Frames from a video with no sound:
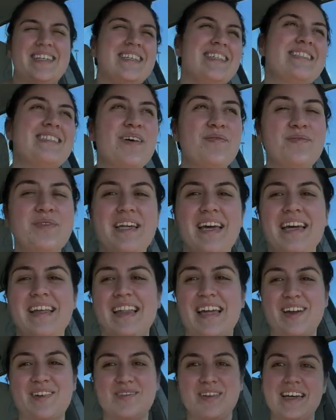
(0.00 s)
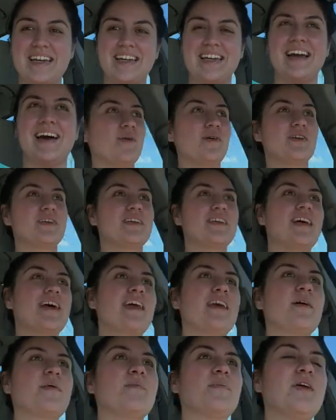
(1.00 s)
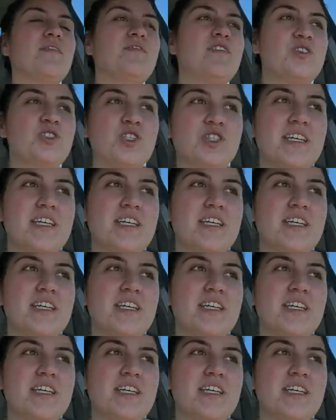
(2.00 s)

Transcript: someday, like right now, or to like my future